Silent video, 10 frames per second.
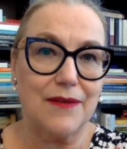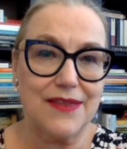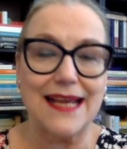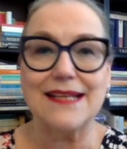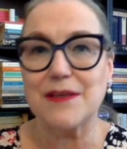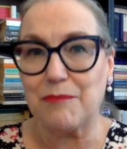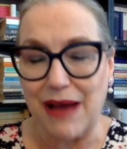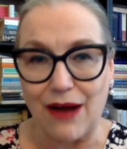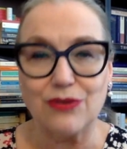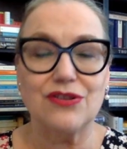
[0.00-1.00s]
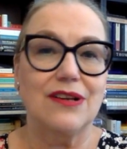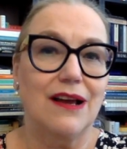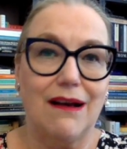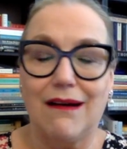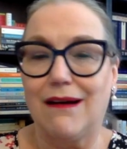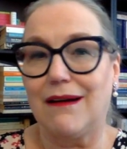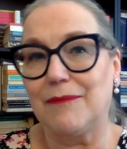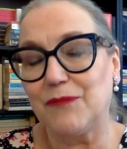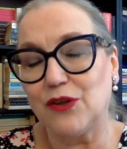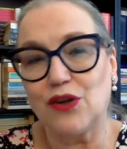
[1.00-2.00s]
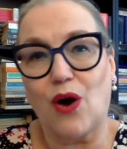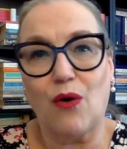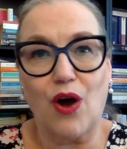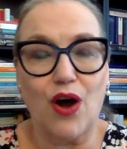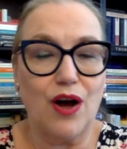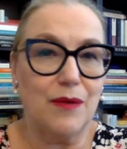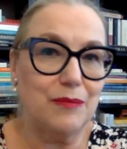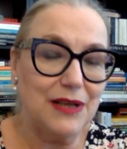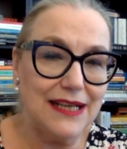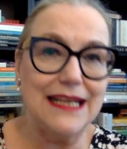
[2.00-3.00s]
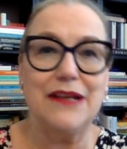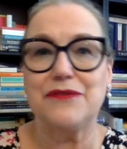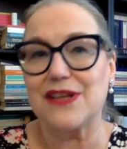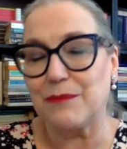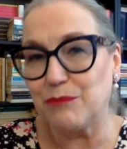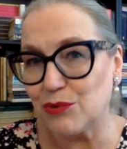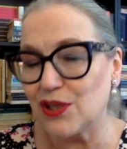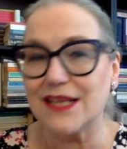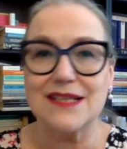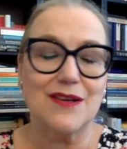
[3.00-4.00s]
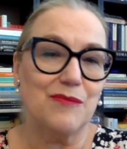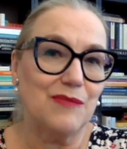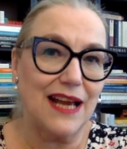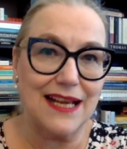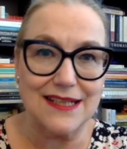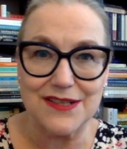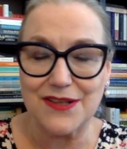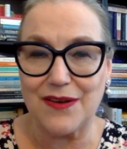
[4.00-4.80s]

things about, her beliefs and Buddhism and